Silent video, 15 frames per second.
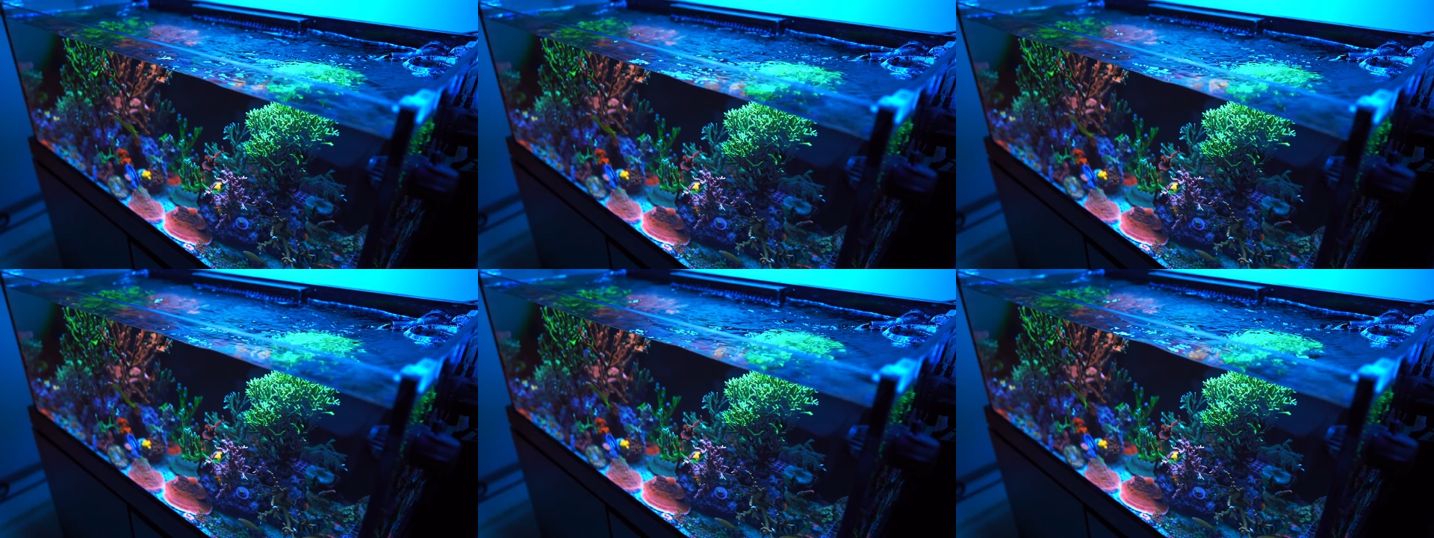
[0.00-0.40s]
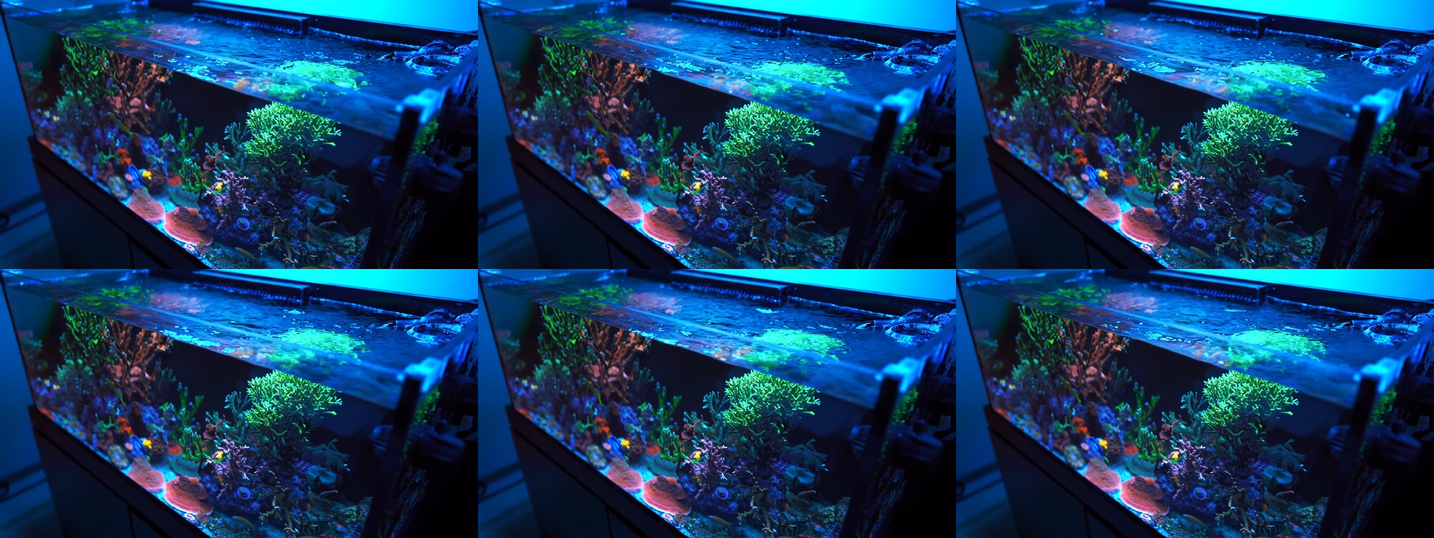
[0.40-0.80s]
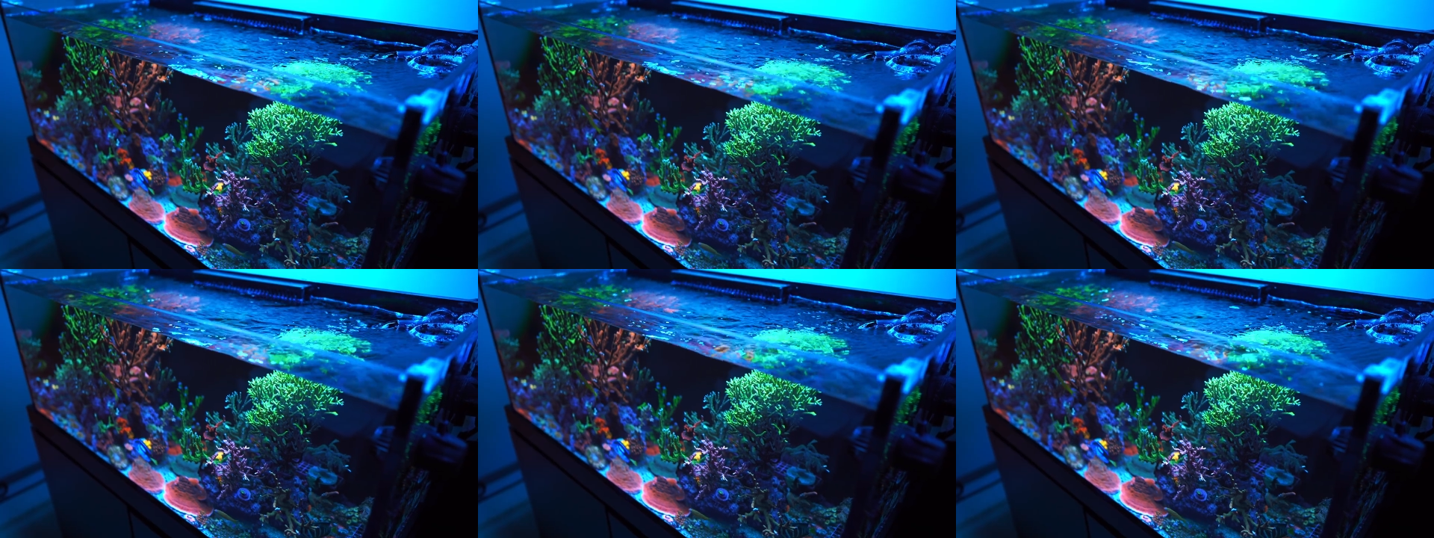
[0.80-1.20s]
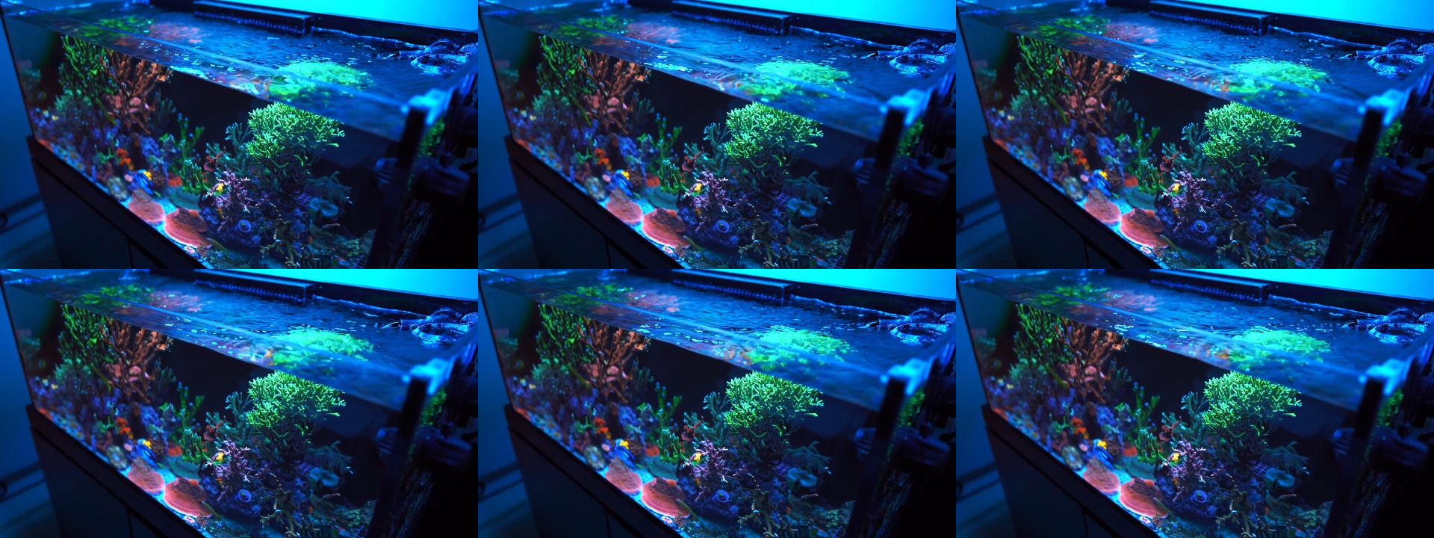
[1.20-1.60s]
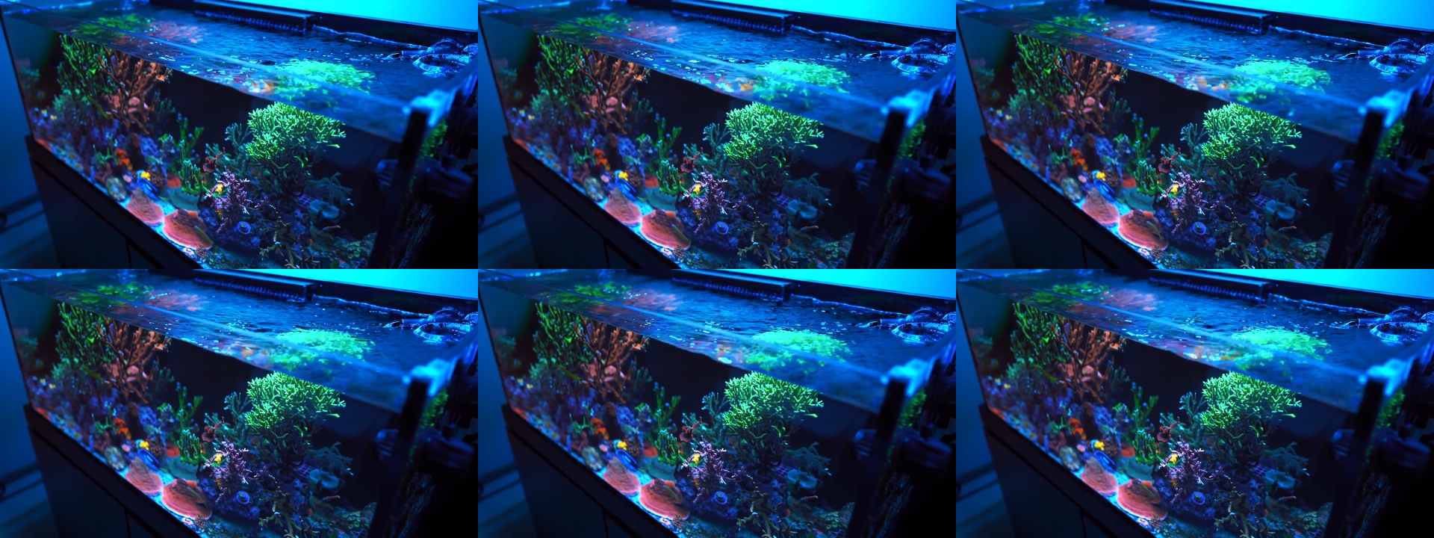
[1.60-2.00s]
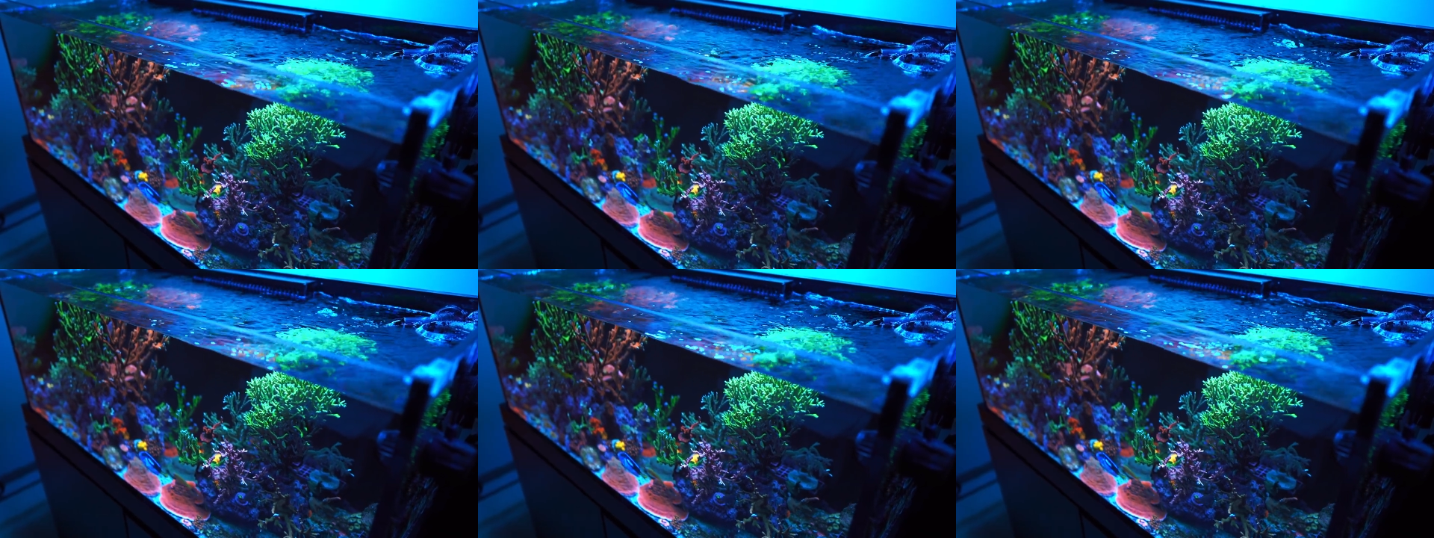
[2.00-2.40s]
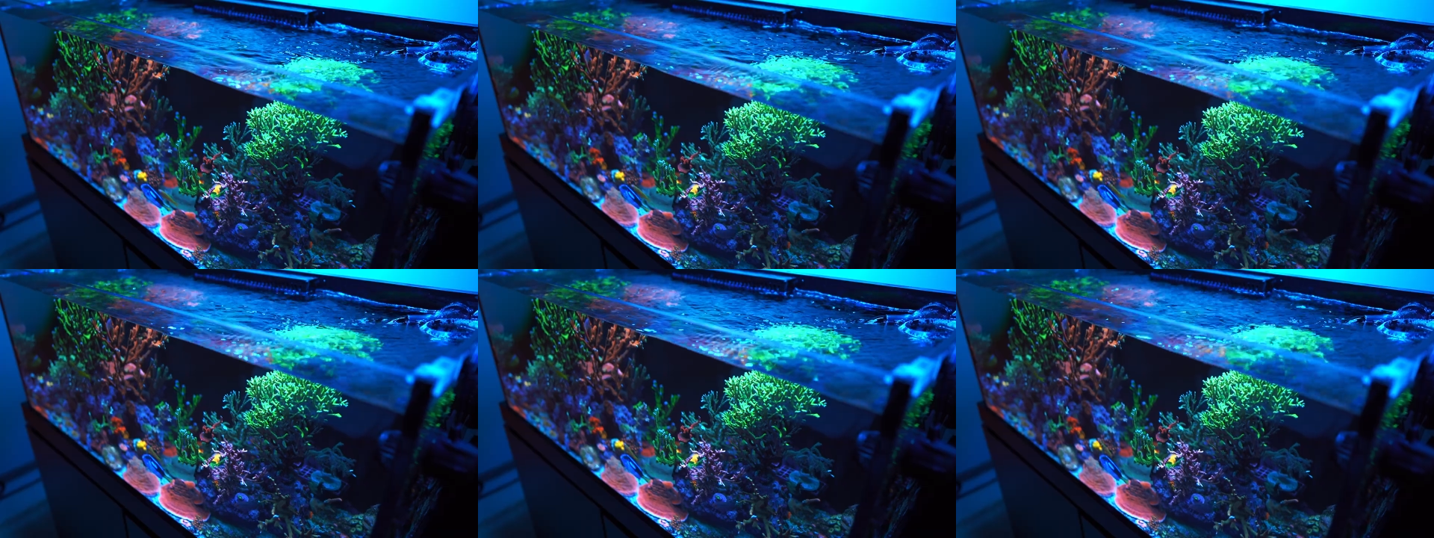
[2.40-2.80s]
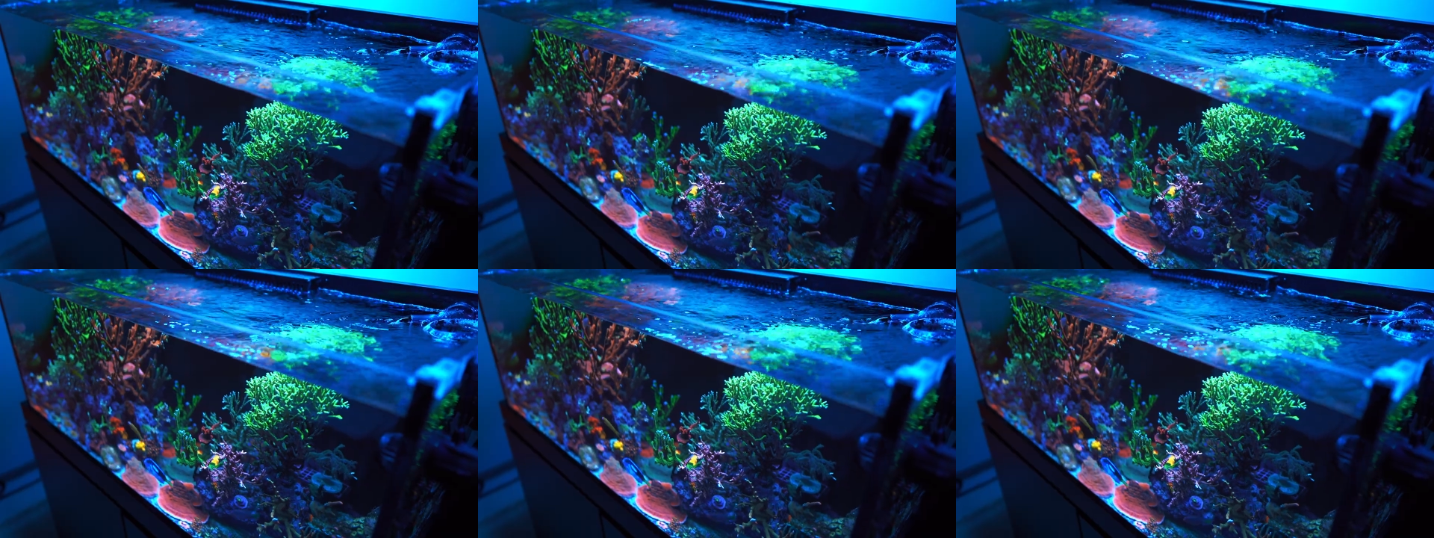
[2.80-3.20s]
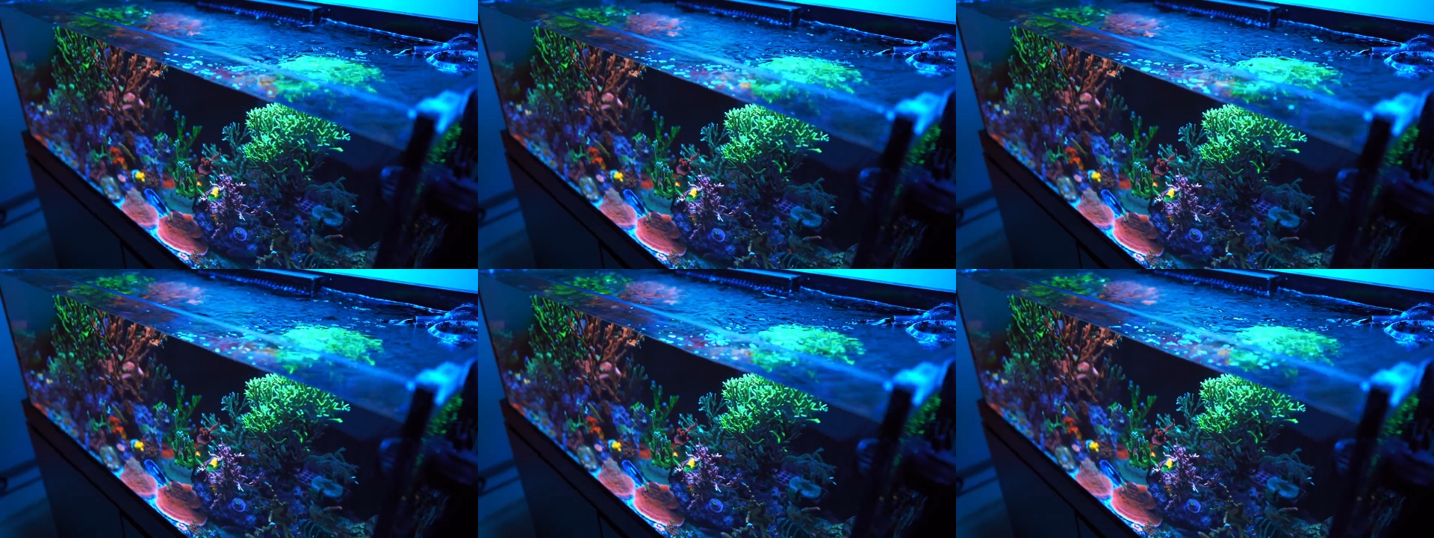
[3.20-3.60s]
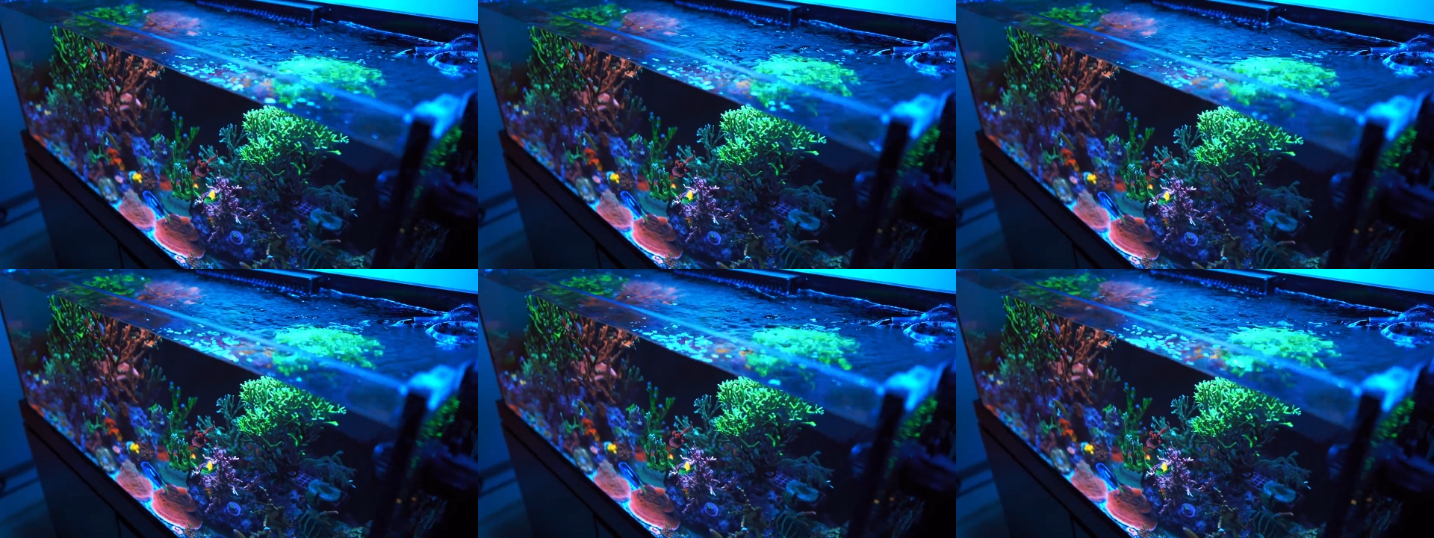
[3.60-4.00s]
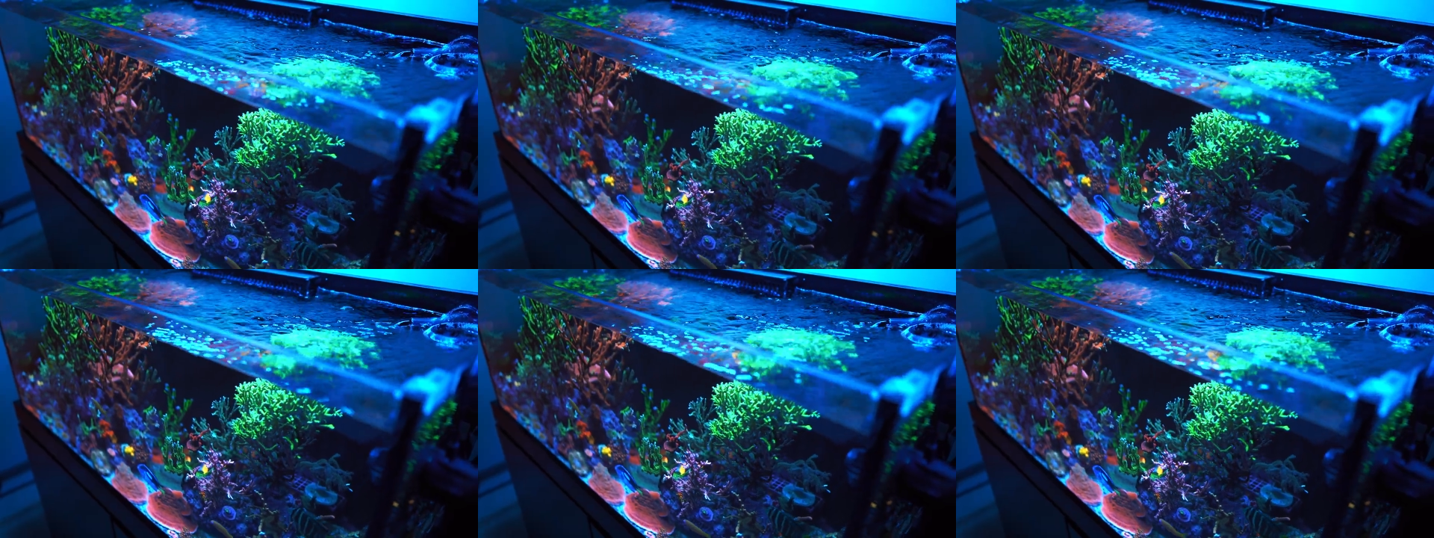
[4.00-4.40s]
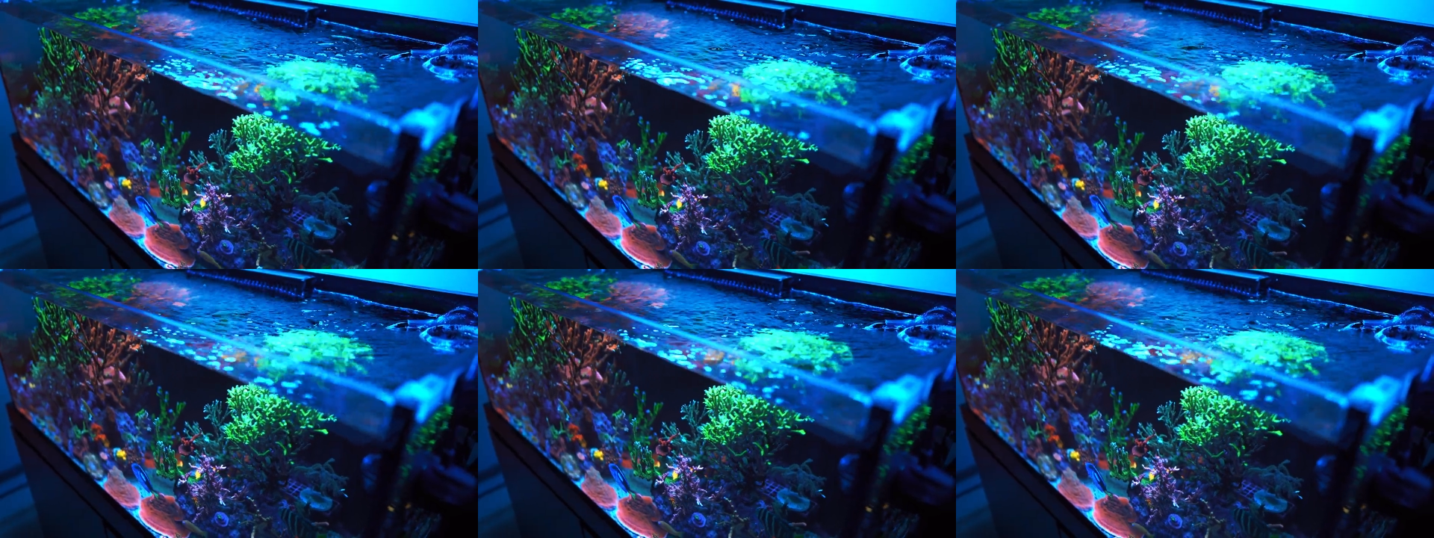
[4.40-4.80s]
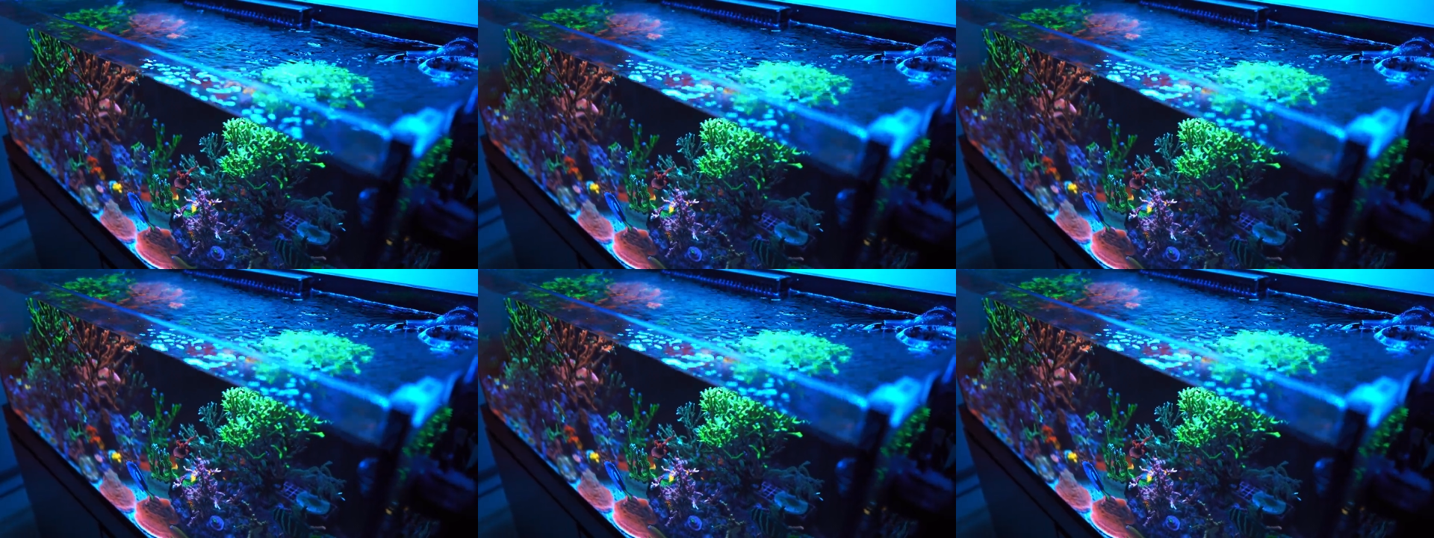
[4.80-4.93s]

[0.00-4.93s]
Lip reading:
Nobody's mouth can be seen.